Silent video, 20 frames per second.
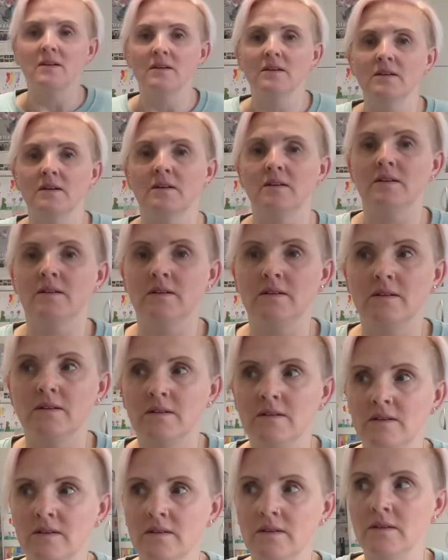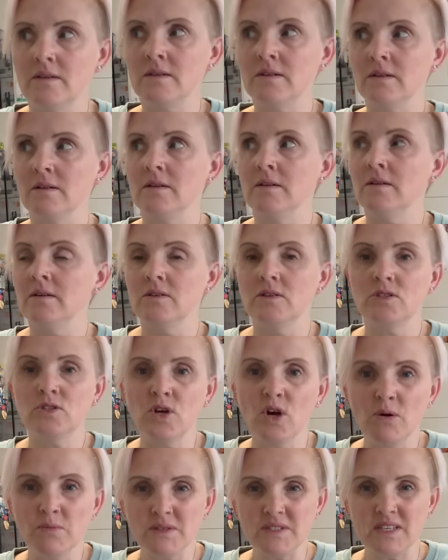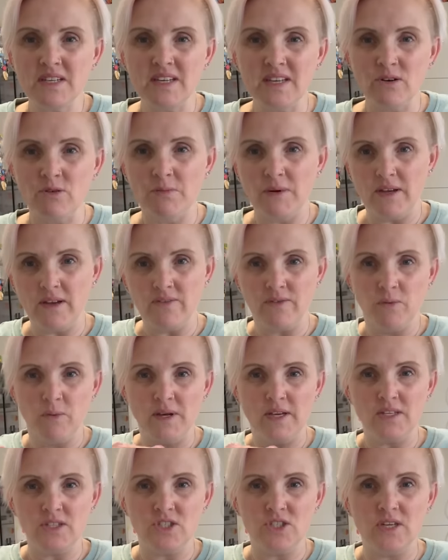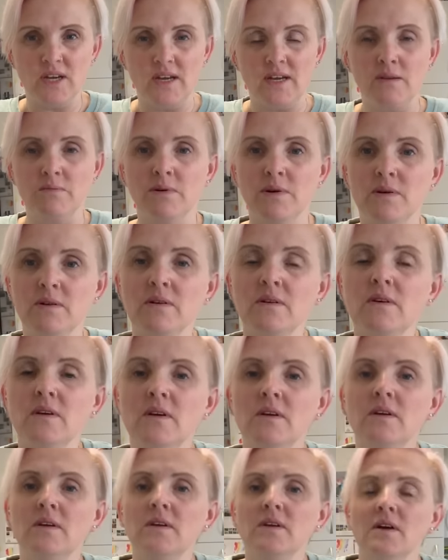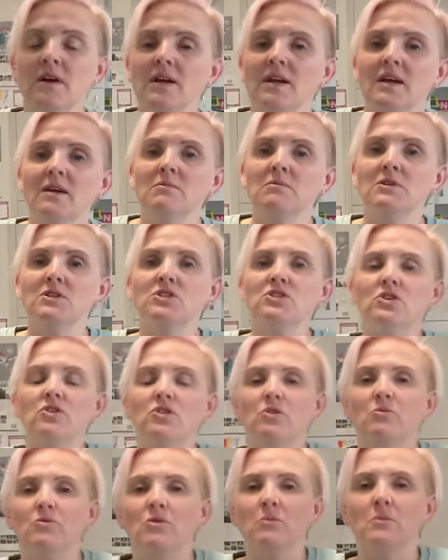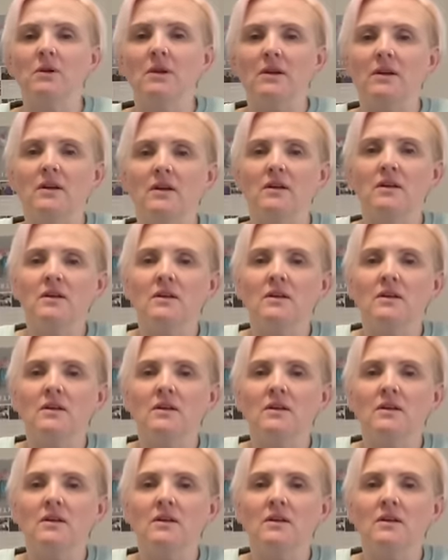The top is a little bit of a weird shape. I can't really show you properly.